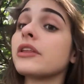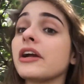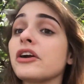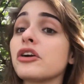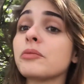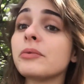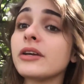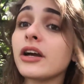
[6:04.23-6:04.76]

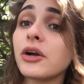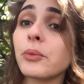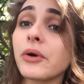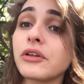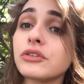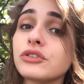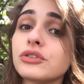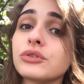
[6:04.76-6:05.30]
therapy I
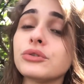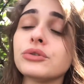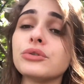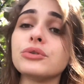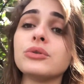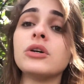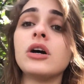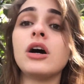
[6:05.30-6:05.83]
went
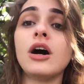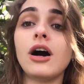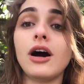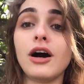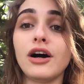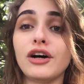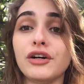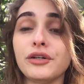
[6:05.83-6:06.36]
to
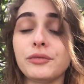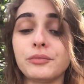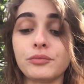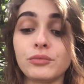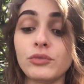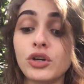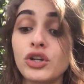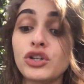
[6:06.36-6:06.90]

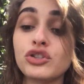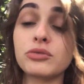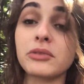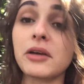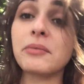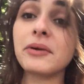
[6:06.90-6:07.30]
my